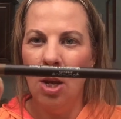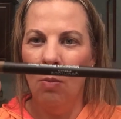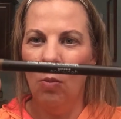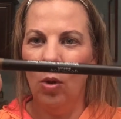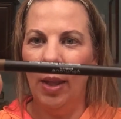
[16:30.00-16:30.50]

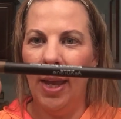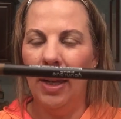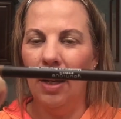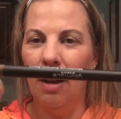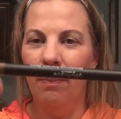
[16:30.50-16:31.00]
more
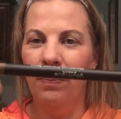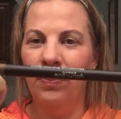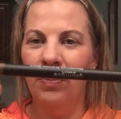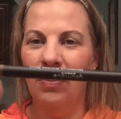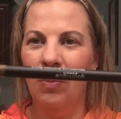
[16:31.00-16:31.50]

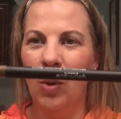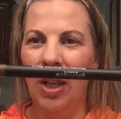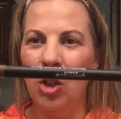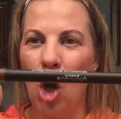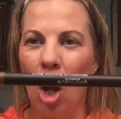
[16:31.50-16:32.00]

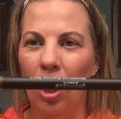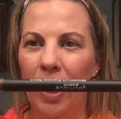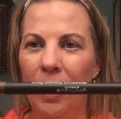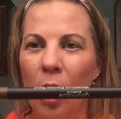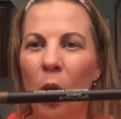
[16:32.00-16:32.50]
like
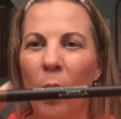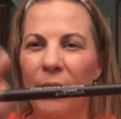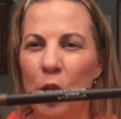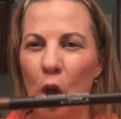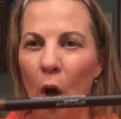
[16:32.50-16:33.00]
chocolate. We
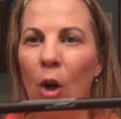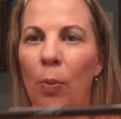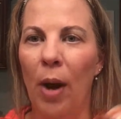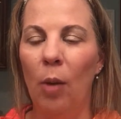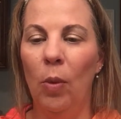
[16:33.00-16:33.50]
have a darker
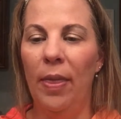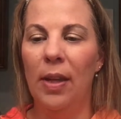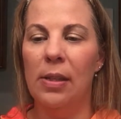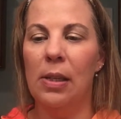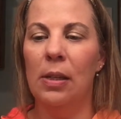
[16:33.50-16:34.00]
brown one
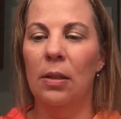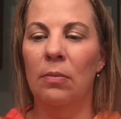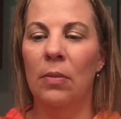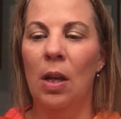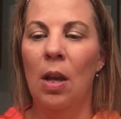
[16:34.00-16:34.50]
that's
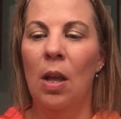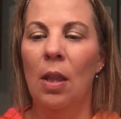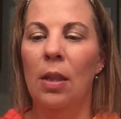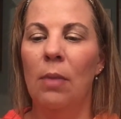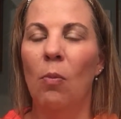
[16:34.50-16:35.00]

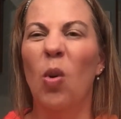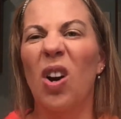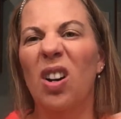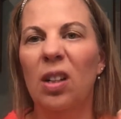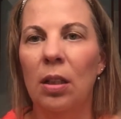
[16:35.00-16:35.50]

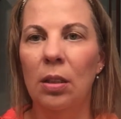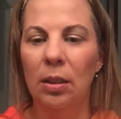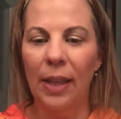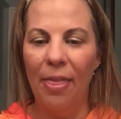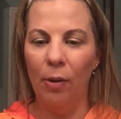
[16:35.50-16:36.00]
more
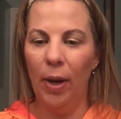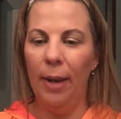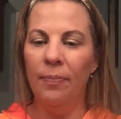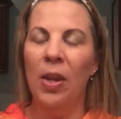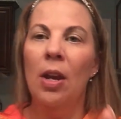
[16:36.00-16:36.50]
leathery.
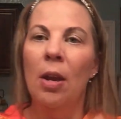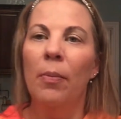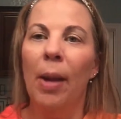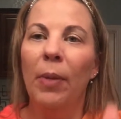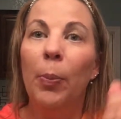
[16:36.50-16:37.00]

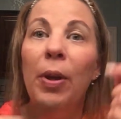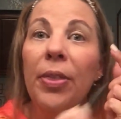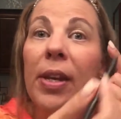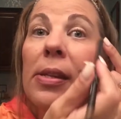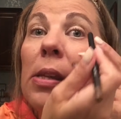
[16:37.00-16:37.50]
But I'm going to put
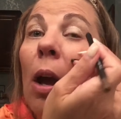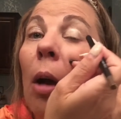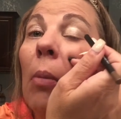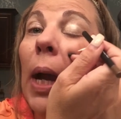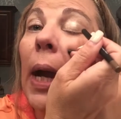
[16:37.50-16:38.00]
this
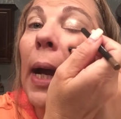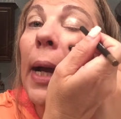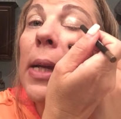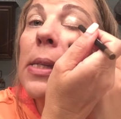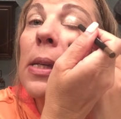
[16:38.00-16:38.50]
on my
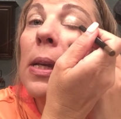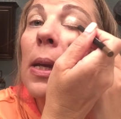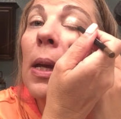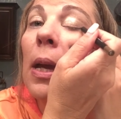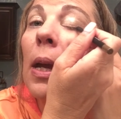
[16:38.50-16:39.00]
eyes.
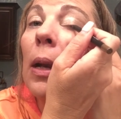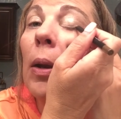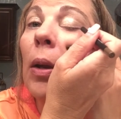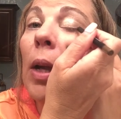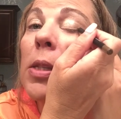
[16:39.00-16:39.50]

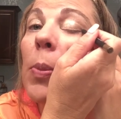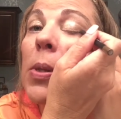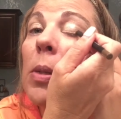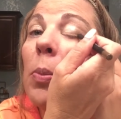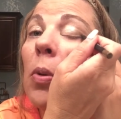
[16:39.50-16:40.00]
Now you're not
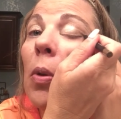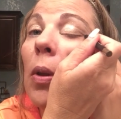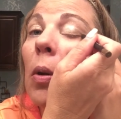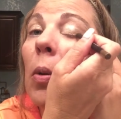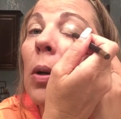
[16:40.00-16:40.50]
supposed to pull
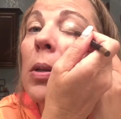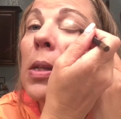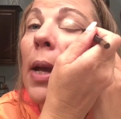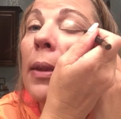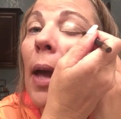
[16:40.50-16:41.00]
the corners
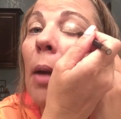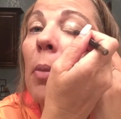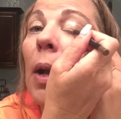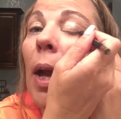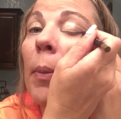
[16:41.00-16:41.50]
like that,
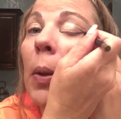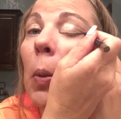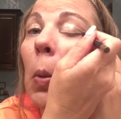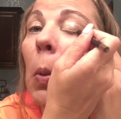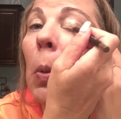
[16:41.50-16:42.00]
but I'm an
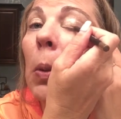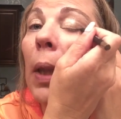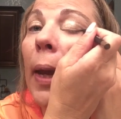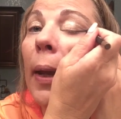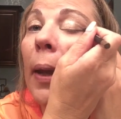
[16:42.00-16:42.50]
old
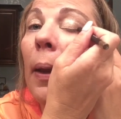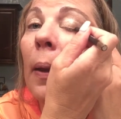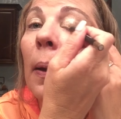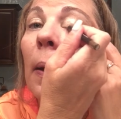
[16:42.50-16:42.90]
lady